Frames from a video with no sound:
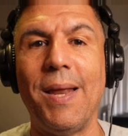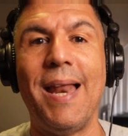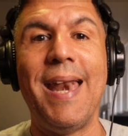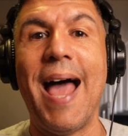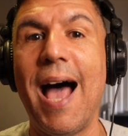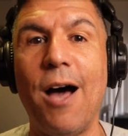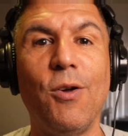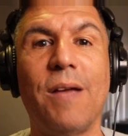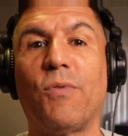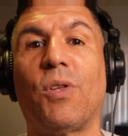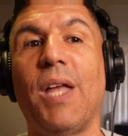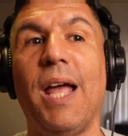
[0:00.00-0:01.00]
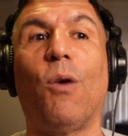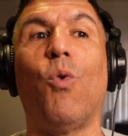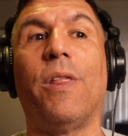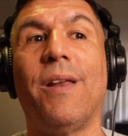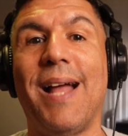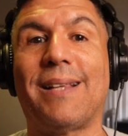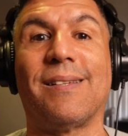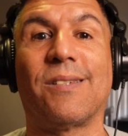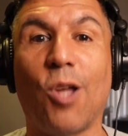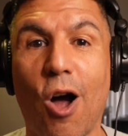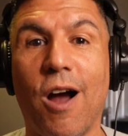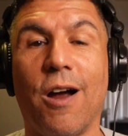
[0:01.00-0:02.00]
and then now you have to think whether or not the
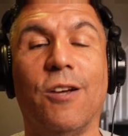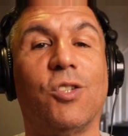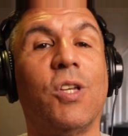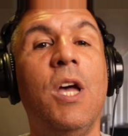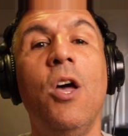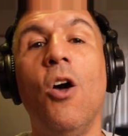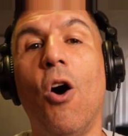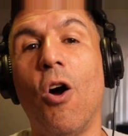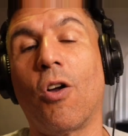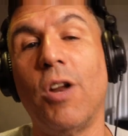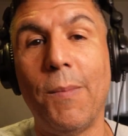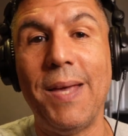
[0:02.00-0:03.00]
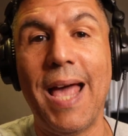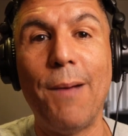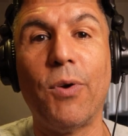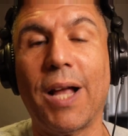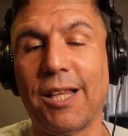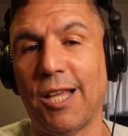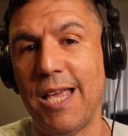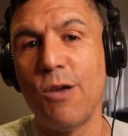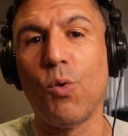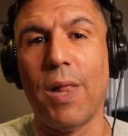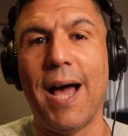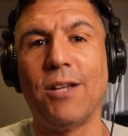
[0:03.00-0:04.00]
Stars are going to be able to get the
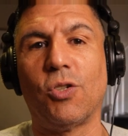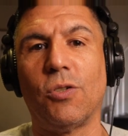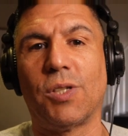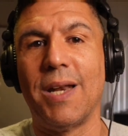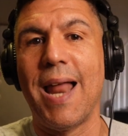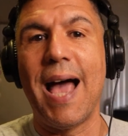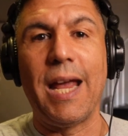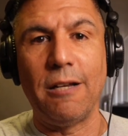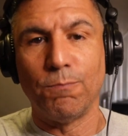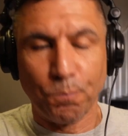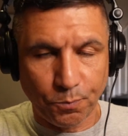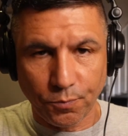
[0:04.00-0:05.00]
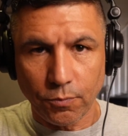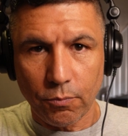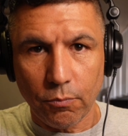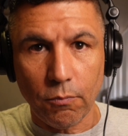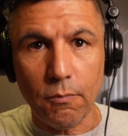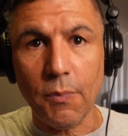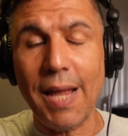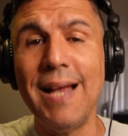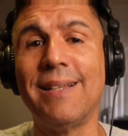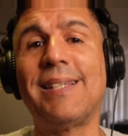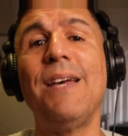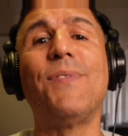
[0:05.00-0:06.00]
equalizer tonight
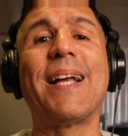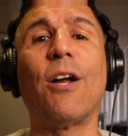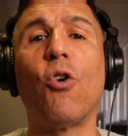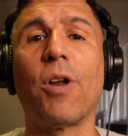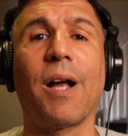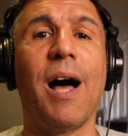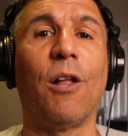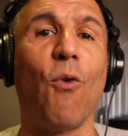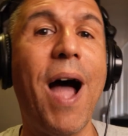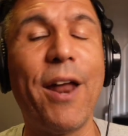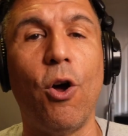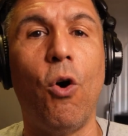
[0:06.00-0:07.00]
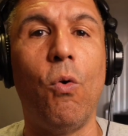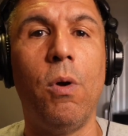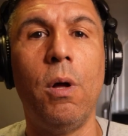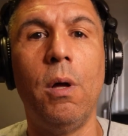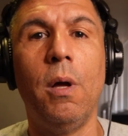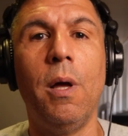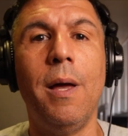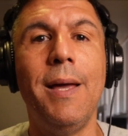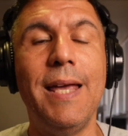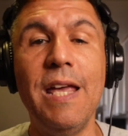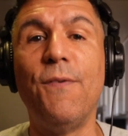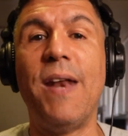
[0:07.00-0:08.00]
and see if they can go to Colorado
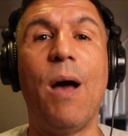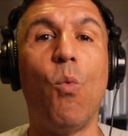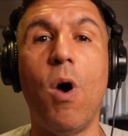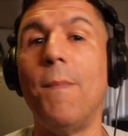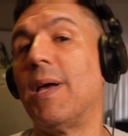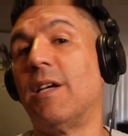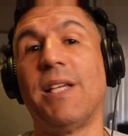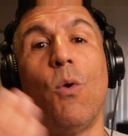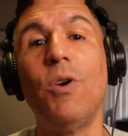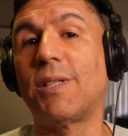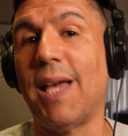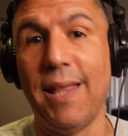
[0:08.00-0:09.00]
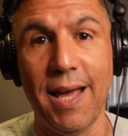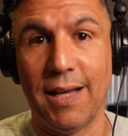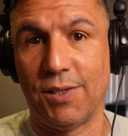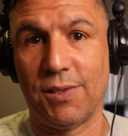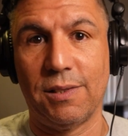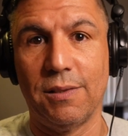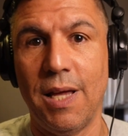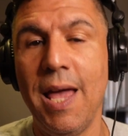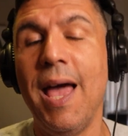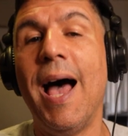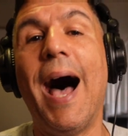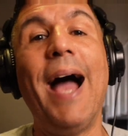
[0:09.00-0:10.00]
even at one. Because I will say this,
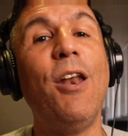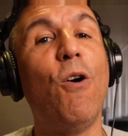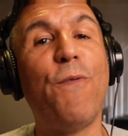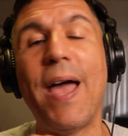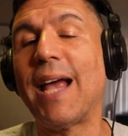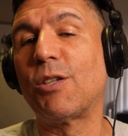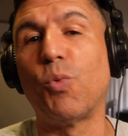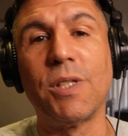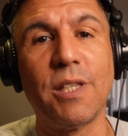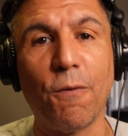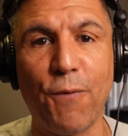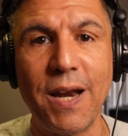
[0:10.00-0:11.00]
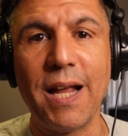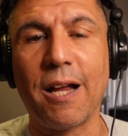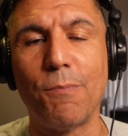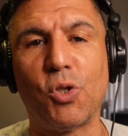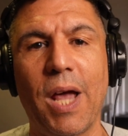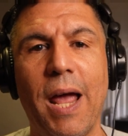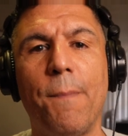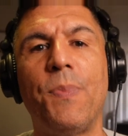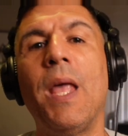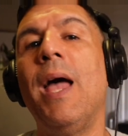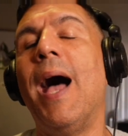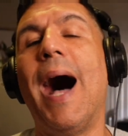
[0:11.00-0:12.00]
I know Vegas was the defending Cup champ.
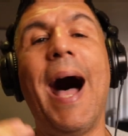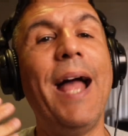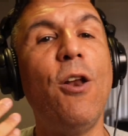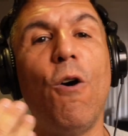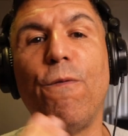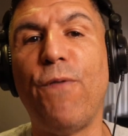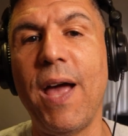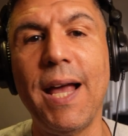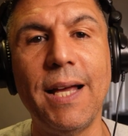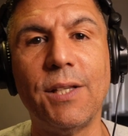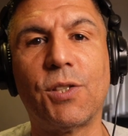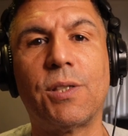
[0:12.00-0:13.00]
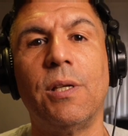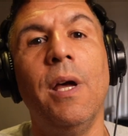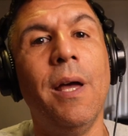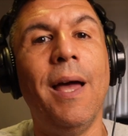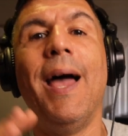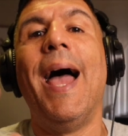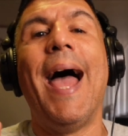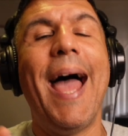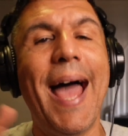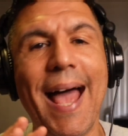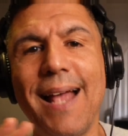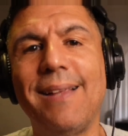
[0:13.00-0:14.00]
I know Vegas
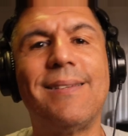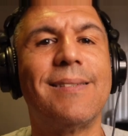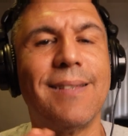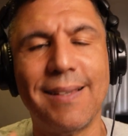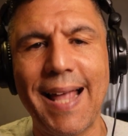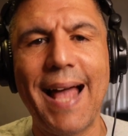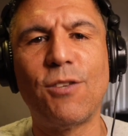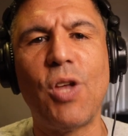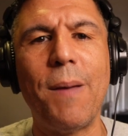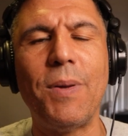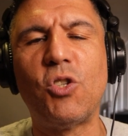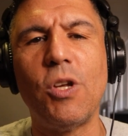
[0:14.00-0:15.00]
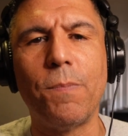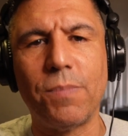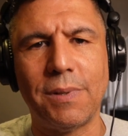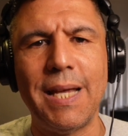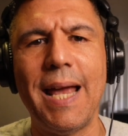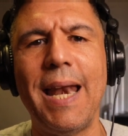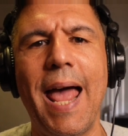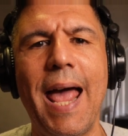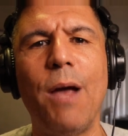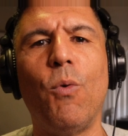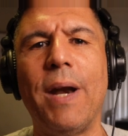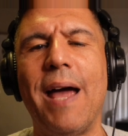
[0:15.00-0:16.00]
had that championship D N
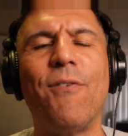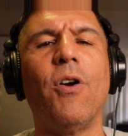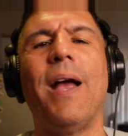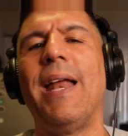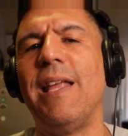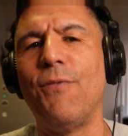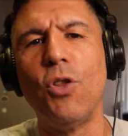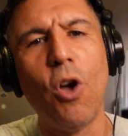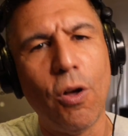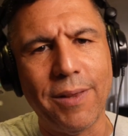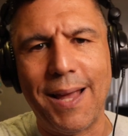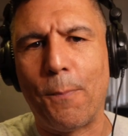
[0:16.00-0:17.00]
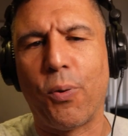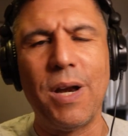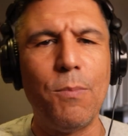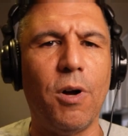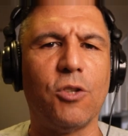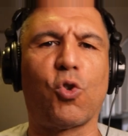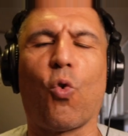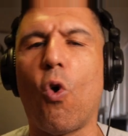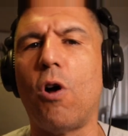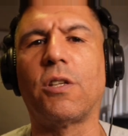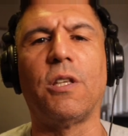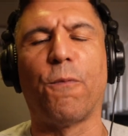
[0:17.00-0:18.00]
A, whatever, and even though they pretty much
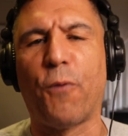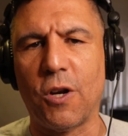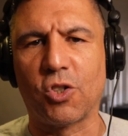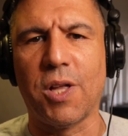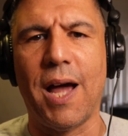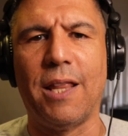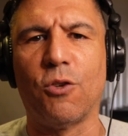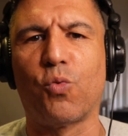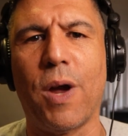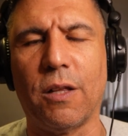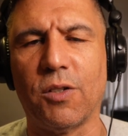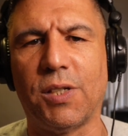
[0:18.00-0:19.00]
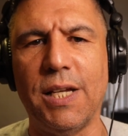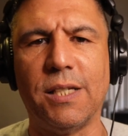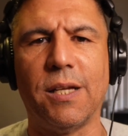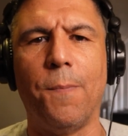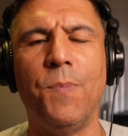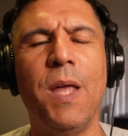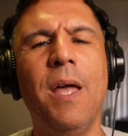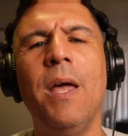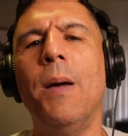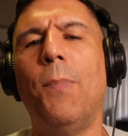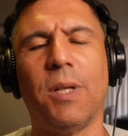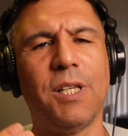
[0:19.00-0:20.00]
crawled to the finish line of this regular season,
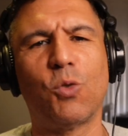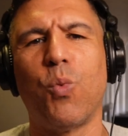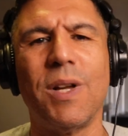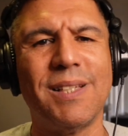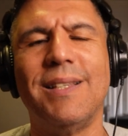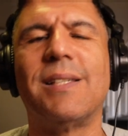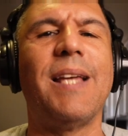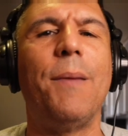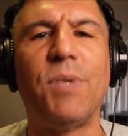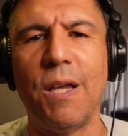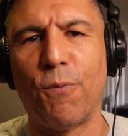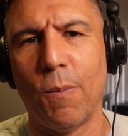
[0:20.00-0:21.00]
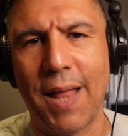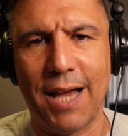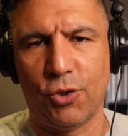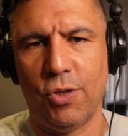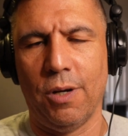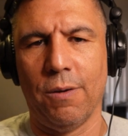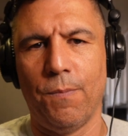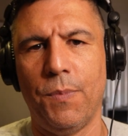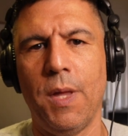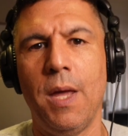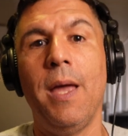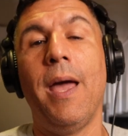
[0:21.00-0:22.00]
but this wasn't the same team from last year.
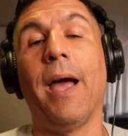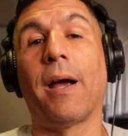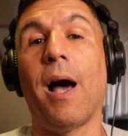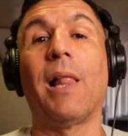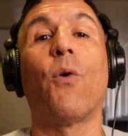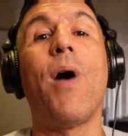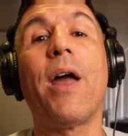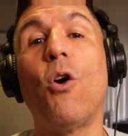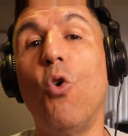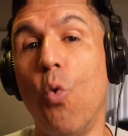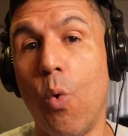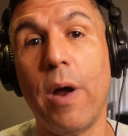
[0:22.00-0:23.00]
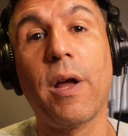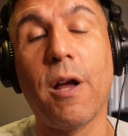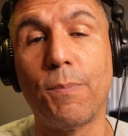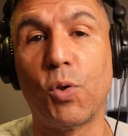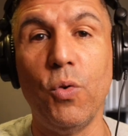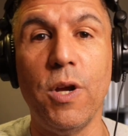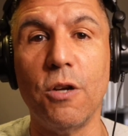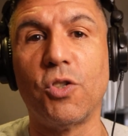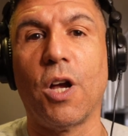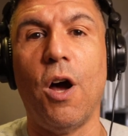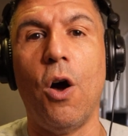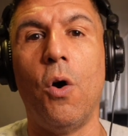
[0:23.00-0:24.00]
And Colorado, who won a Cup two
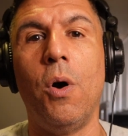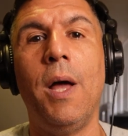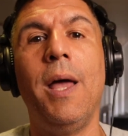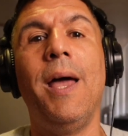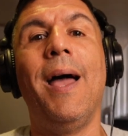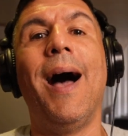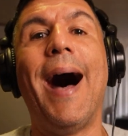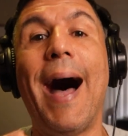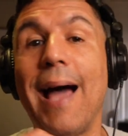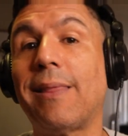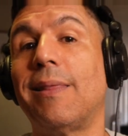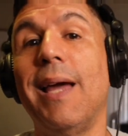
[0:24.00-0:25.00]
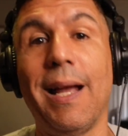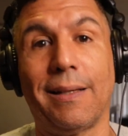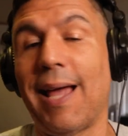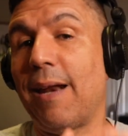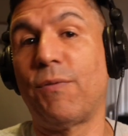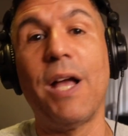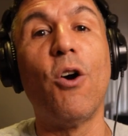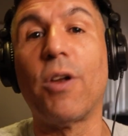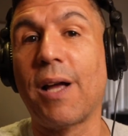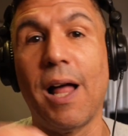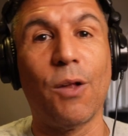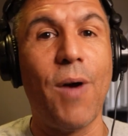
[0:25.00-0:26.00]
years ago, I think that if they go
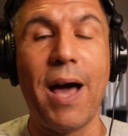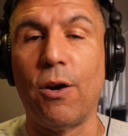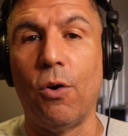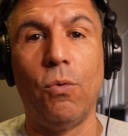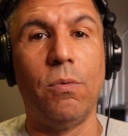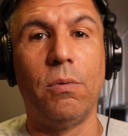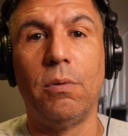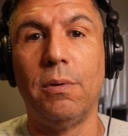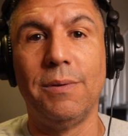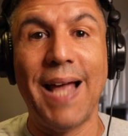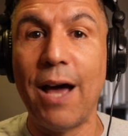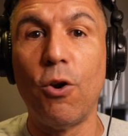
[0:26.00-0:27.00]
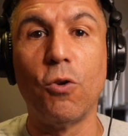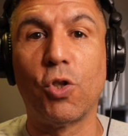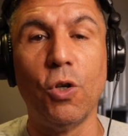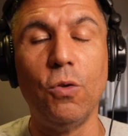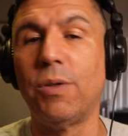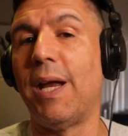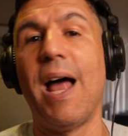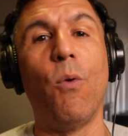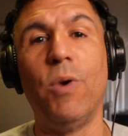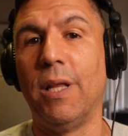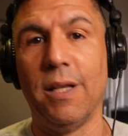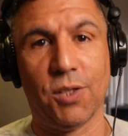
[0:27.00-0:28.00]
to Colorado down oh two, they're
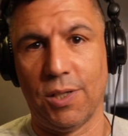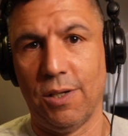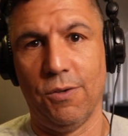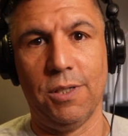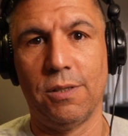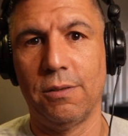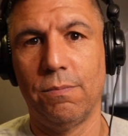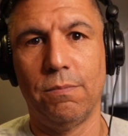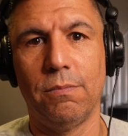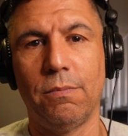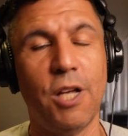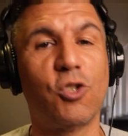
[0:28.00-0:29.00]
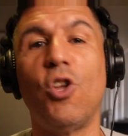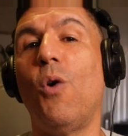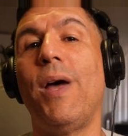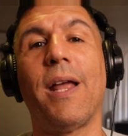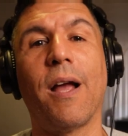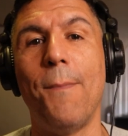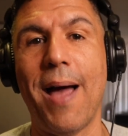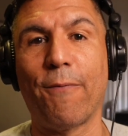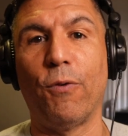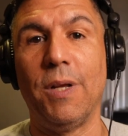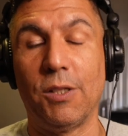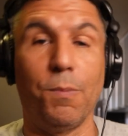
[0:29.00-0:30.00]
not winning this series. There's no way to come back
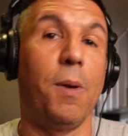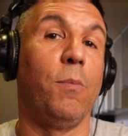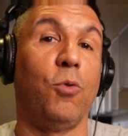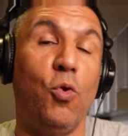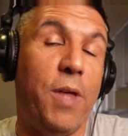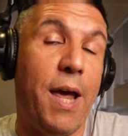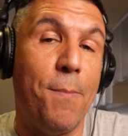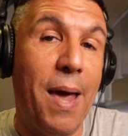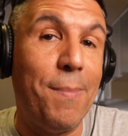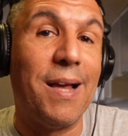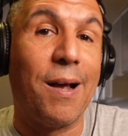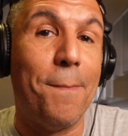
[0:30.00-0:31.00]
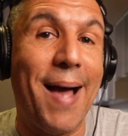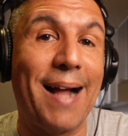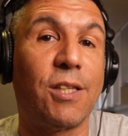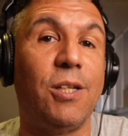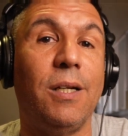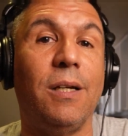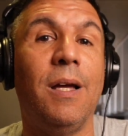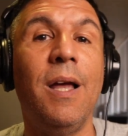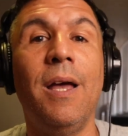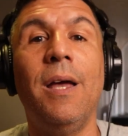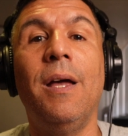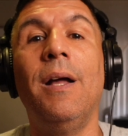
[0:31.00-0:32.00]
from this. Do they maybe come back to
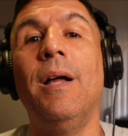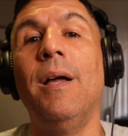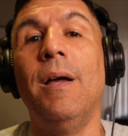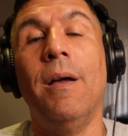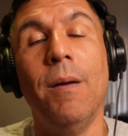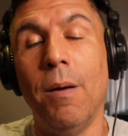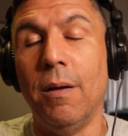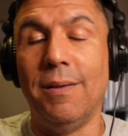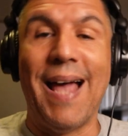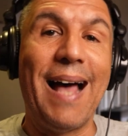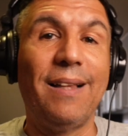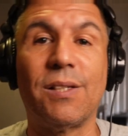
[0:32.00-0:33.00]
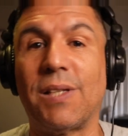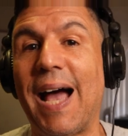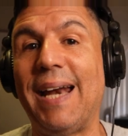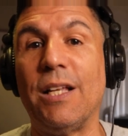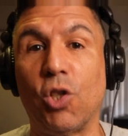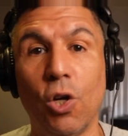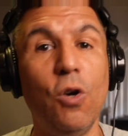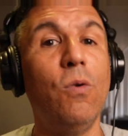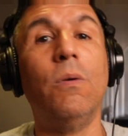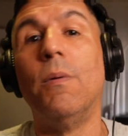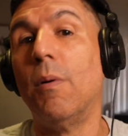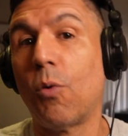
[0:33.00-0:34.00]
Dallas tied at
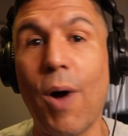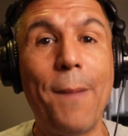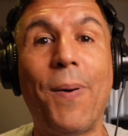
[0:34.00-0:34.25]
two? Quite